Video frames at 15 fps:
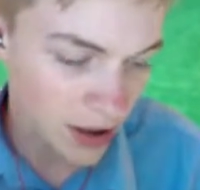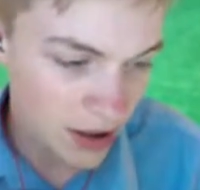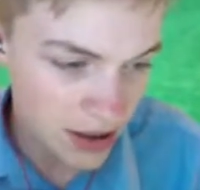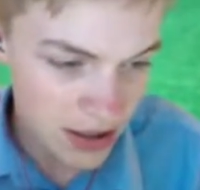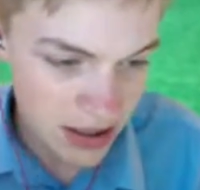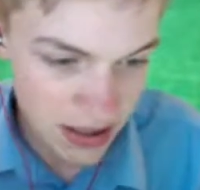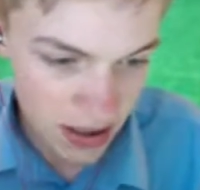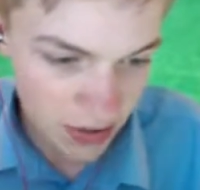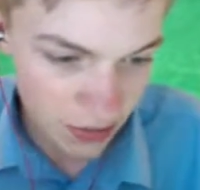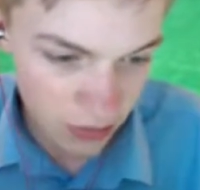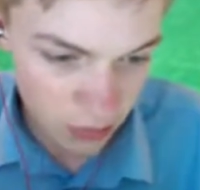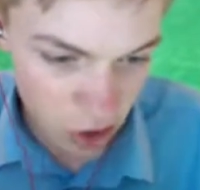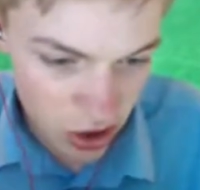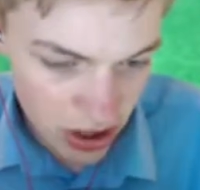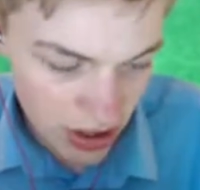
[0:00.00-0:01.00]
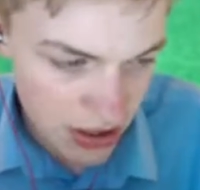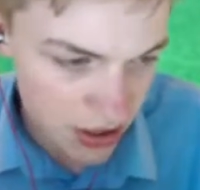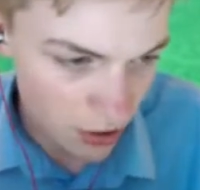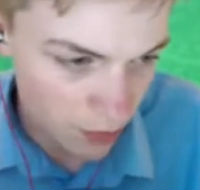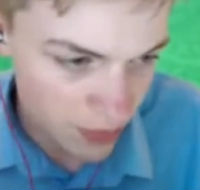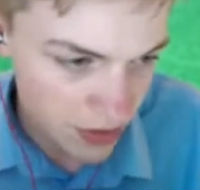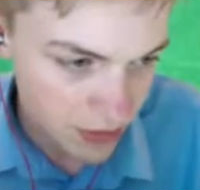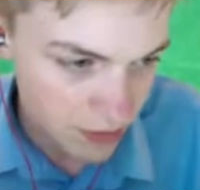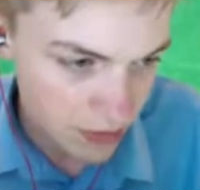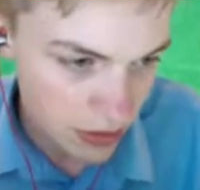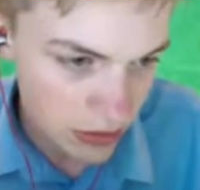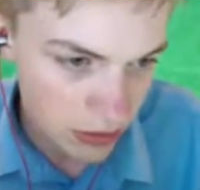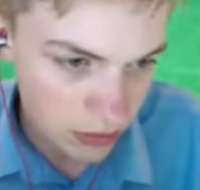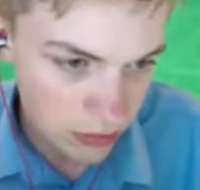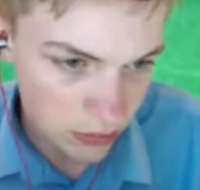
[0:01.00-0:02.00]
this instead. The music stopped,
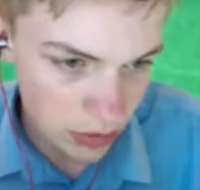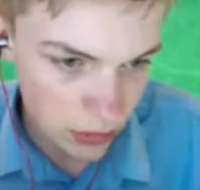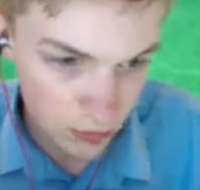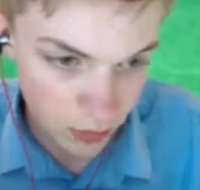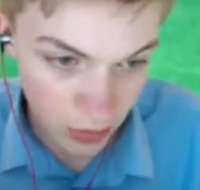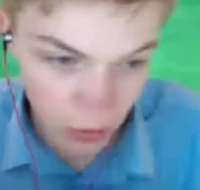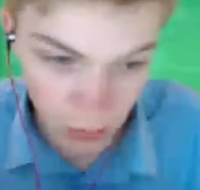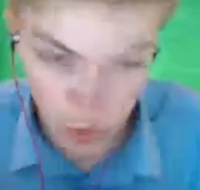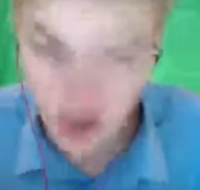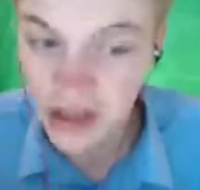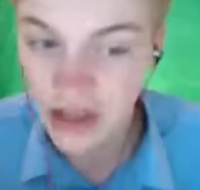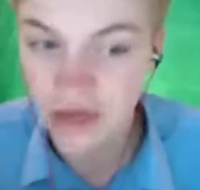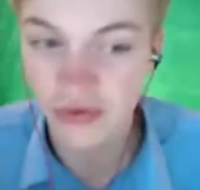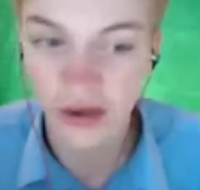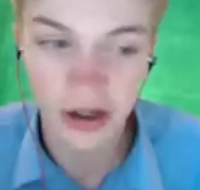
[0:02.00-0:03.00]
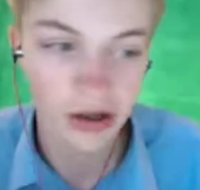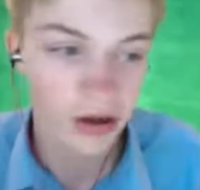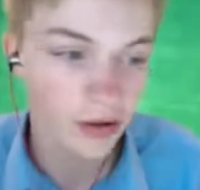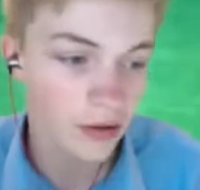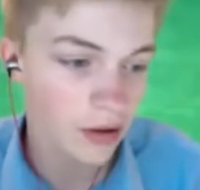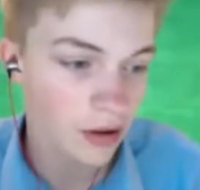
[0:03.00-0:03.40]
but the music's really good.